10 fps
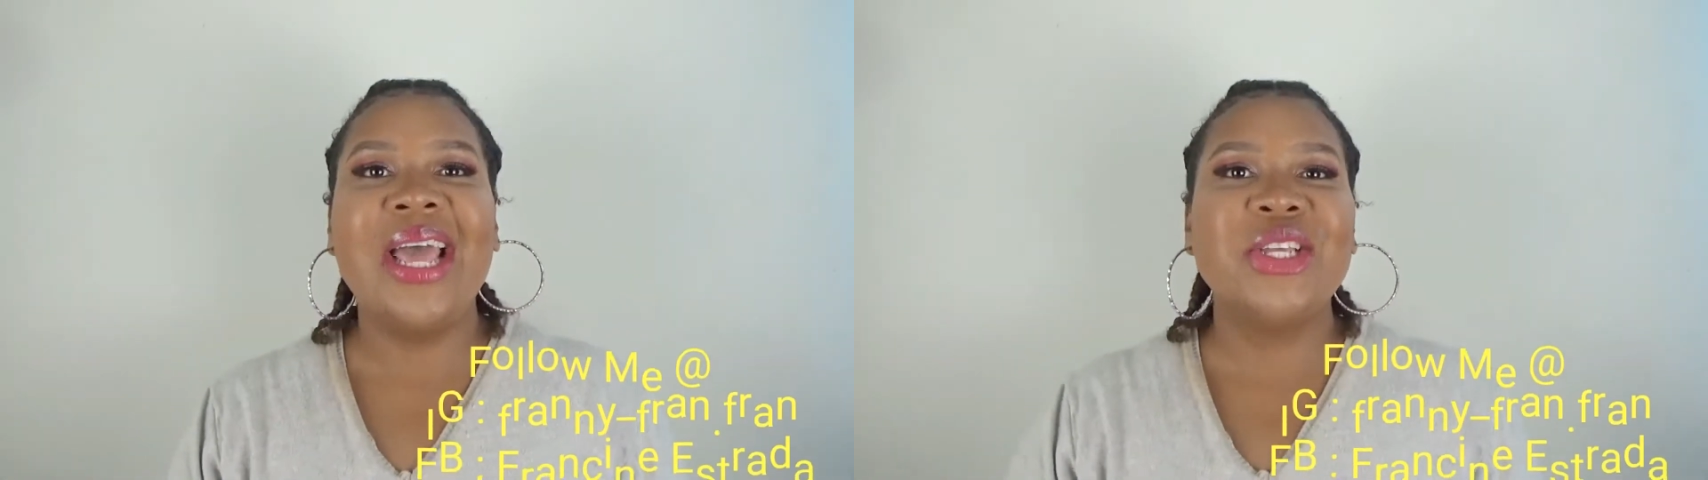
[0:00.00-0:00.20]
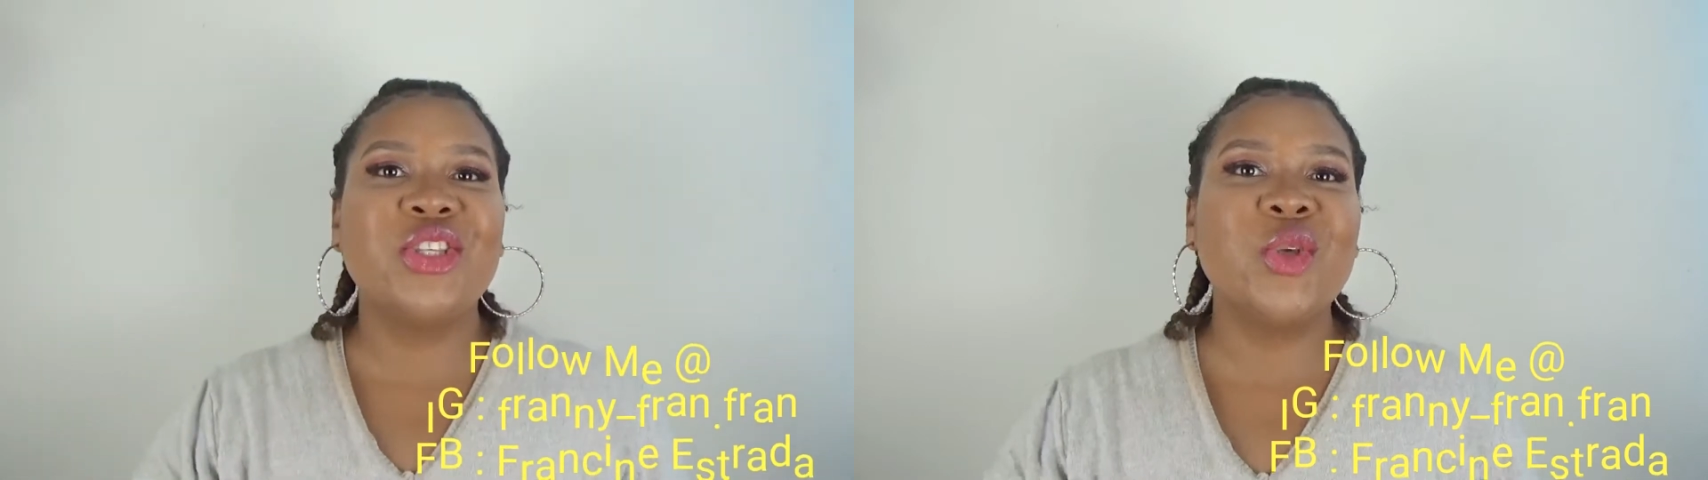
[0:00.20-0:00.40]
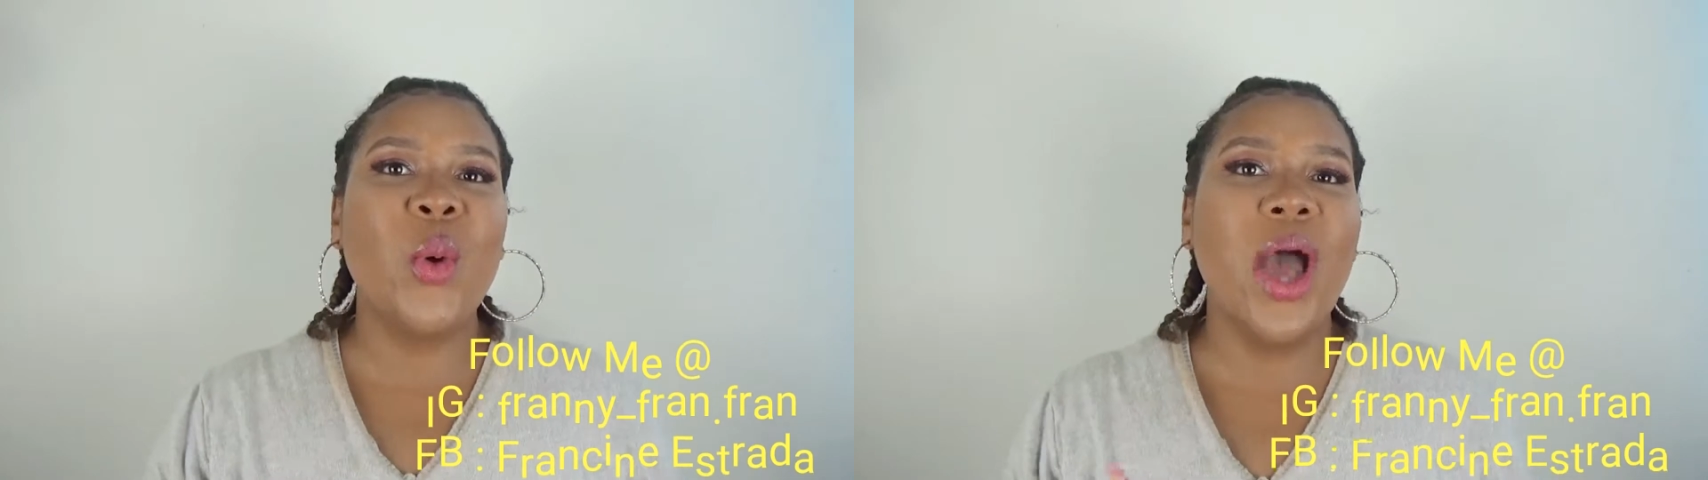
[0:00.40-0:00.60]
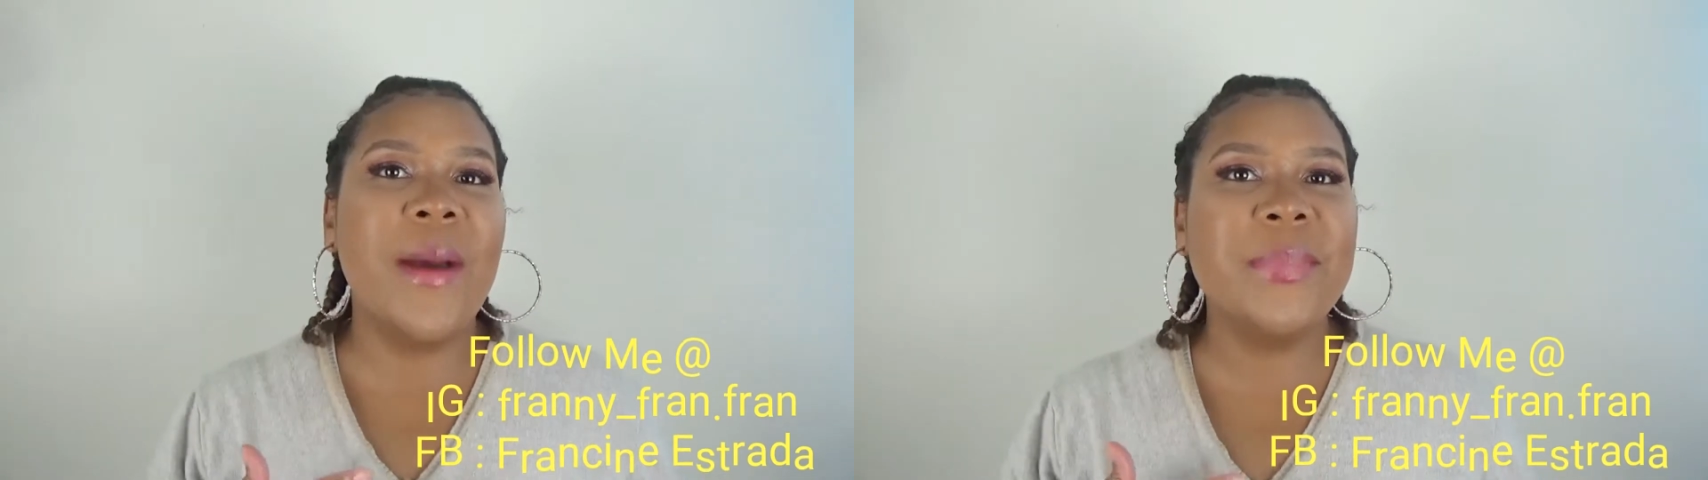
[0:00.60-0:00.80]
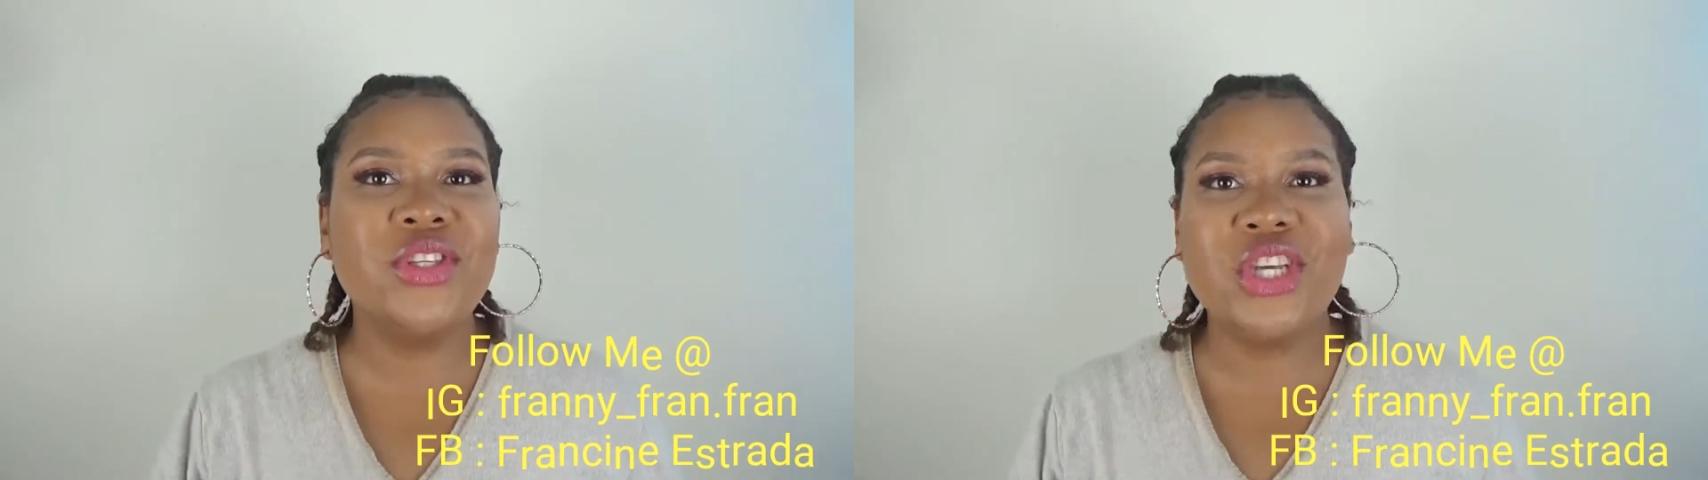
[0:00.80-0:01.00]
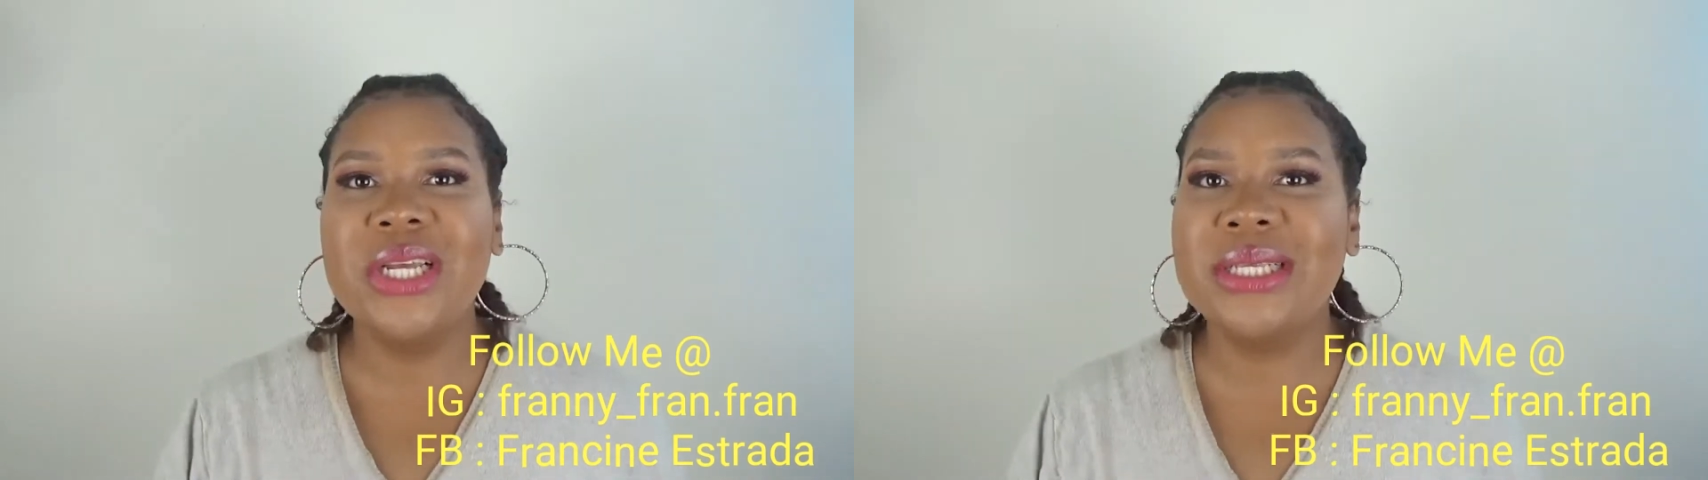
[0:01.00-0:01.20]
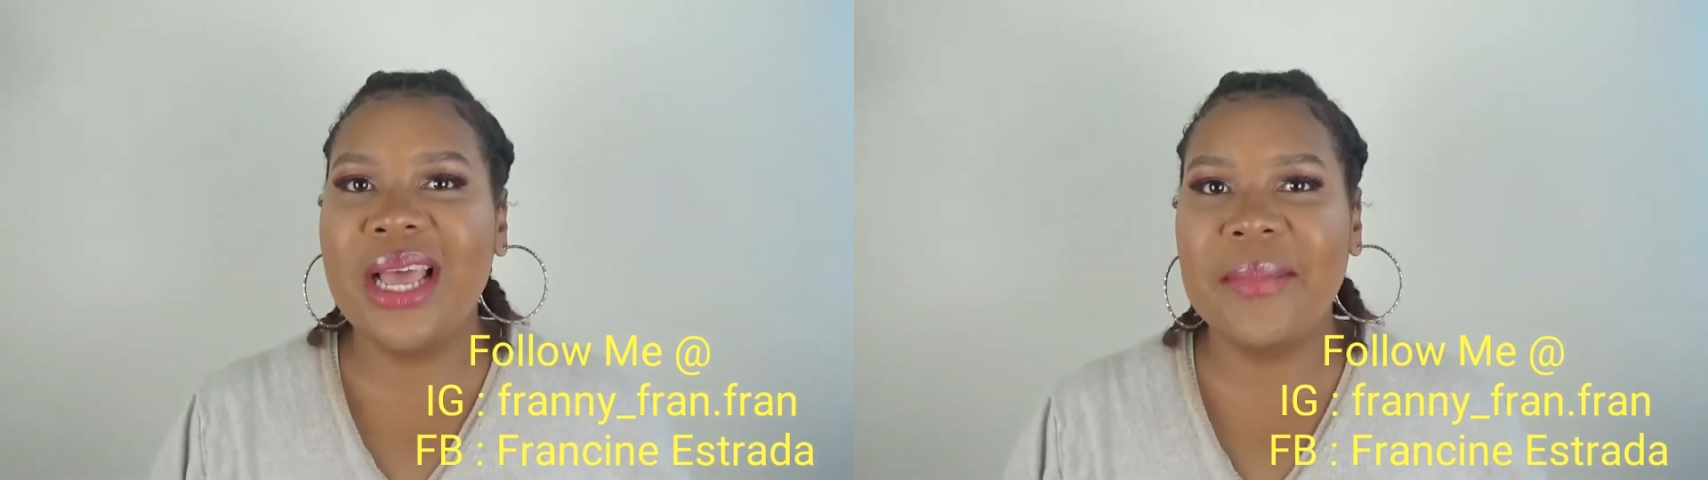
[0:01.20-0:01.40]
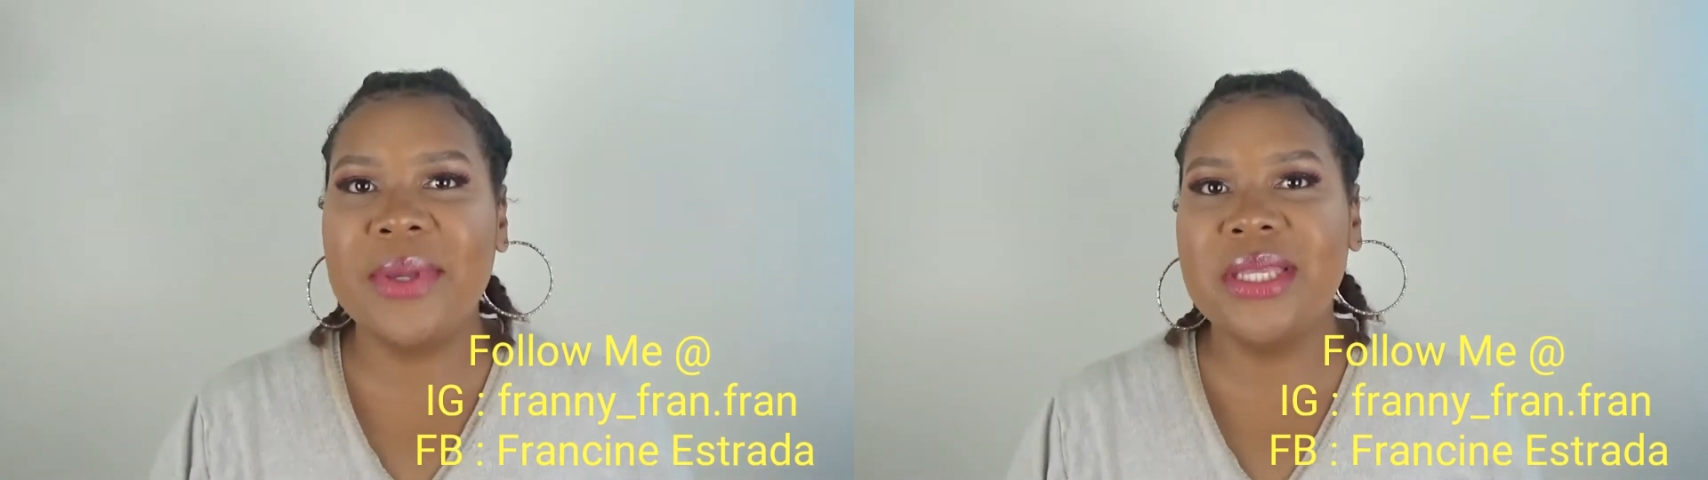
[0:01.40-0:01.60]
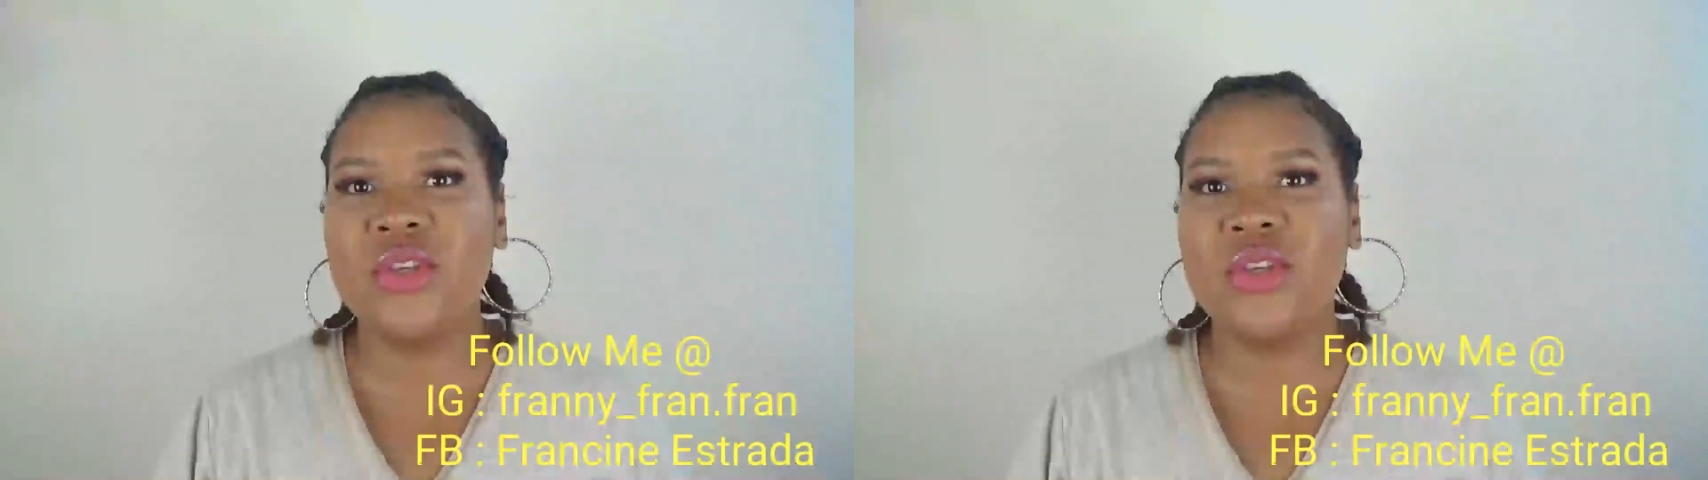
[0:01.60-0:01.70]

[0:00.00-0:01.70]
So I'm just happy